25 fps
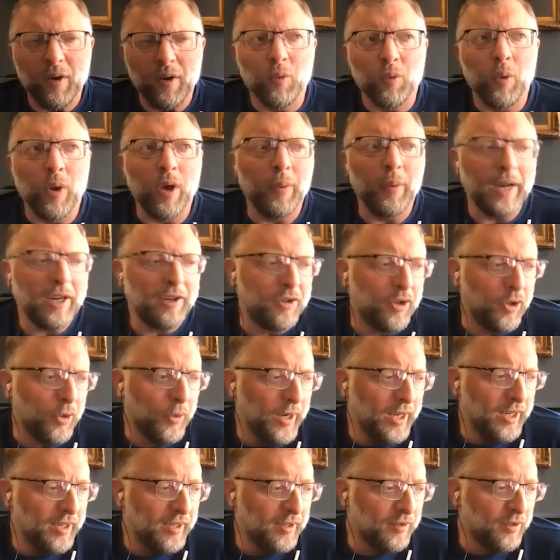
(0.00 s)
will we do
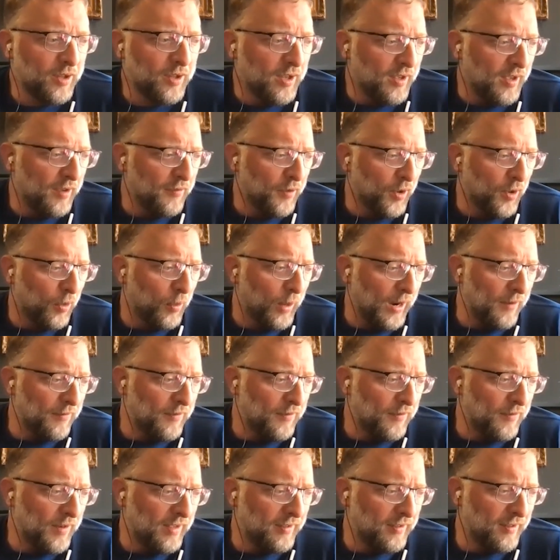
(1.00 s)
it if our wife
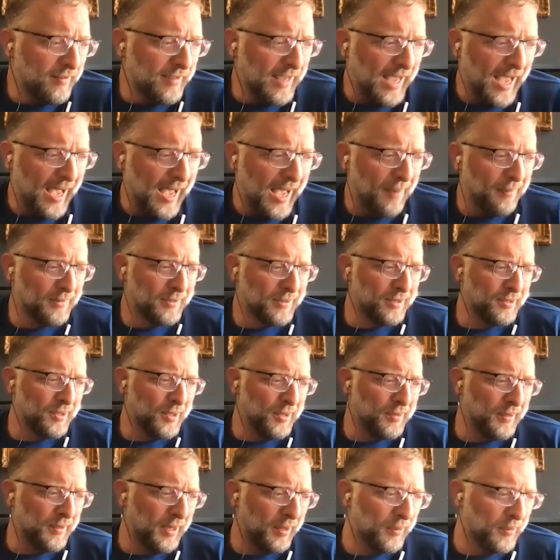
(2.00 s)
needs us?
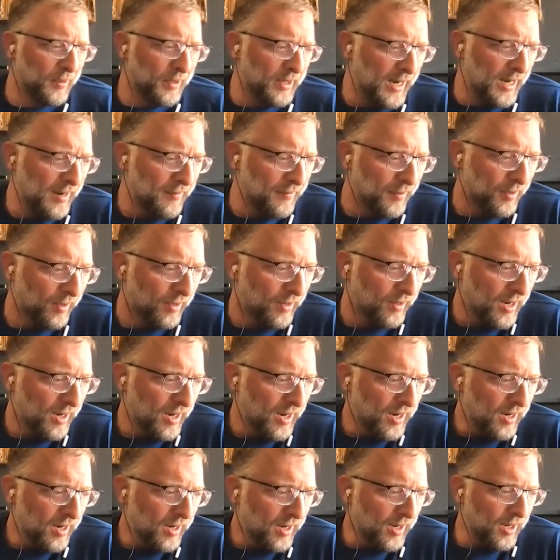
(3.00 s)
Absolutely. Whatever. Yeah.
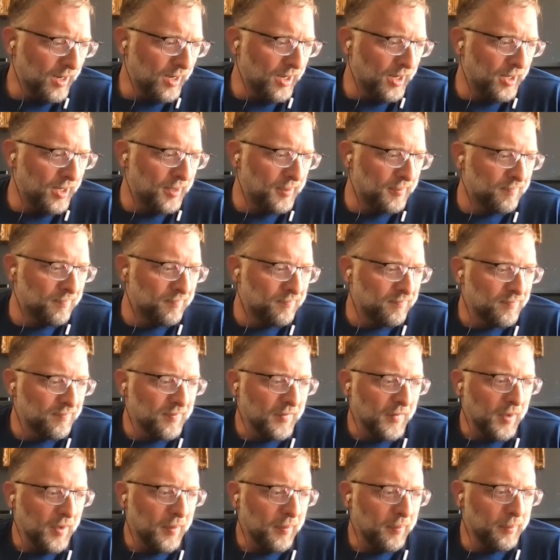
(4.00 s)
Um,
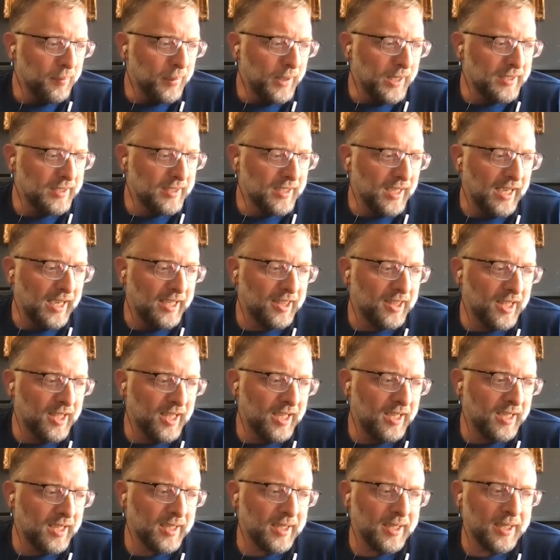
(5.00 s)
but I
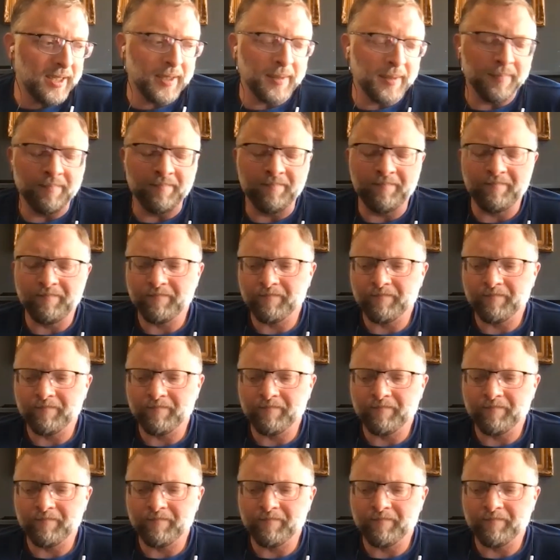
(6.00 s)
think, um,